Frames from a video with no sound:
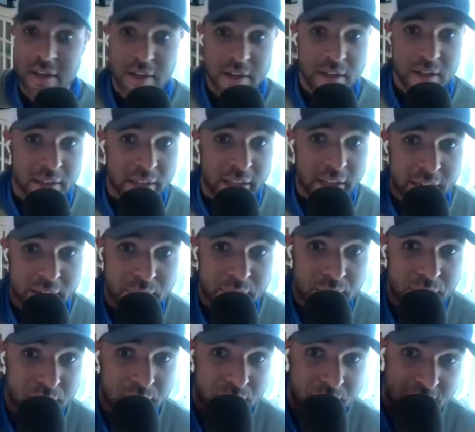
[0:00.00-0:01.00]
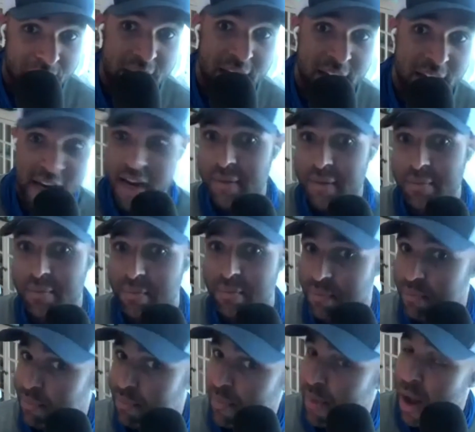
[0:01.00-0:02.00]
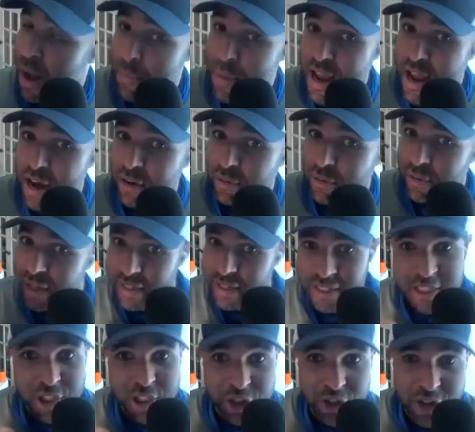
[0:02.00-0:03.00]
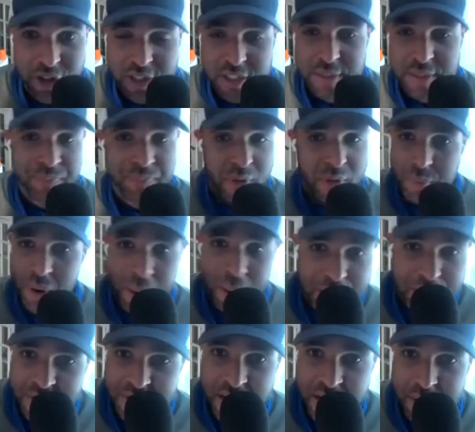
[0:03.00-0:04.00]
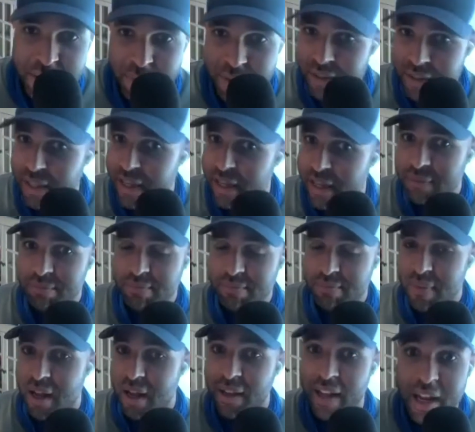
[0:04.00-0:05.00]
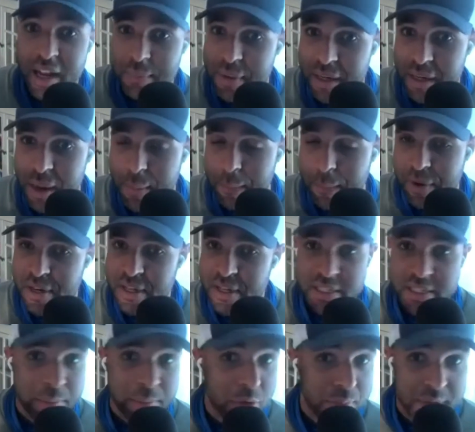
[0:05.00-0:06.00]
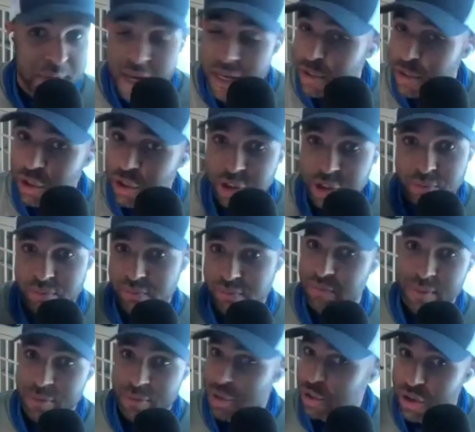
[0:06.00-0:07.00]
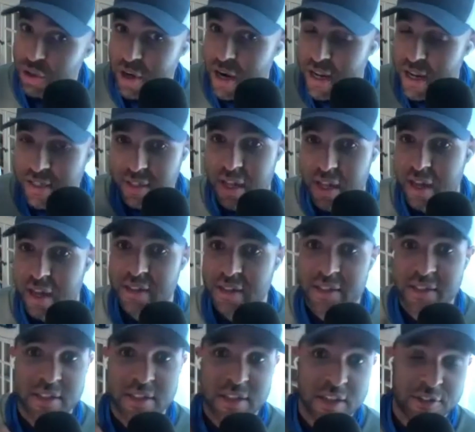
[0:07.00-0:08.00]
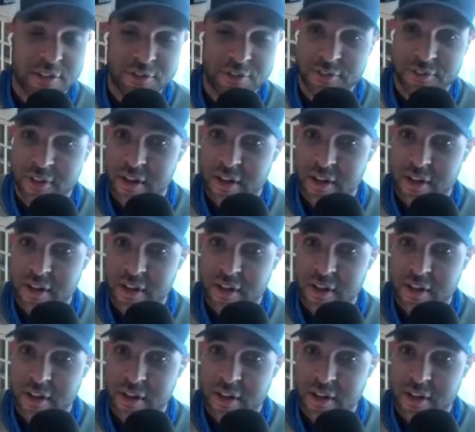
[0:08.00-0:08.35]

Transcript: Like they get a payout, like it's insurance. Probably the same with like a lot of big companies. WP Engine, I'm sure, has a lot of this stuff.